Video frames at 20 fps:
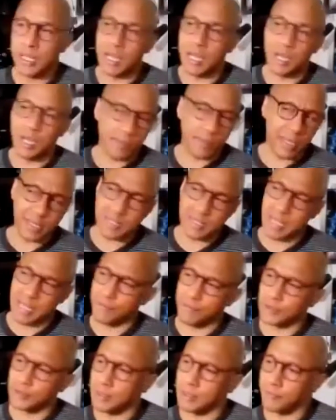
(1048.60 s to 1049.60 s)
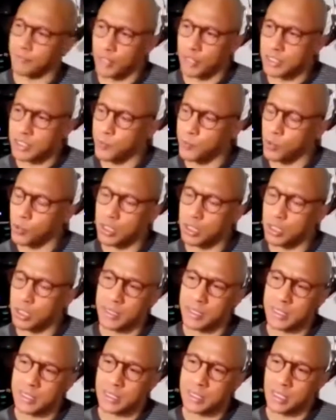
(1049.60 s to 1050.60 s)
yeah, man, definitely. Fresh
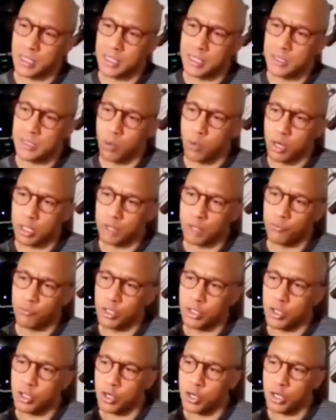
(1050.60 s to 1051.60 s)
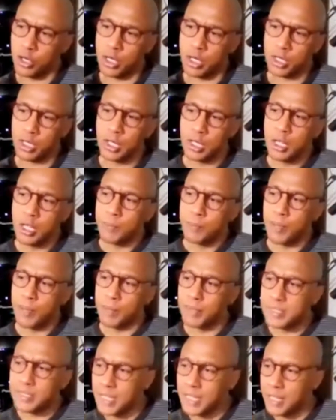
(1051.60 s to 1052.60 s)
Porter is he working real hard.
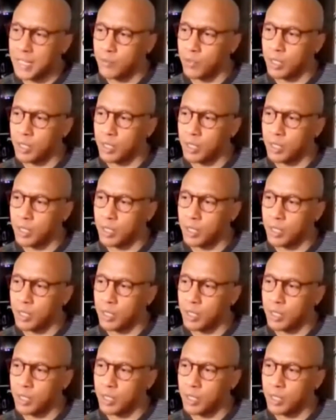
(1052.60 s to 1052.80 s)
But I'm gonna tell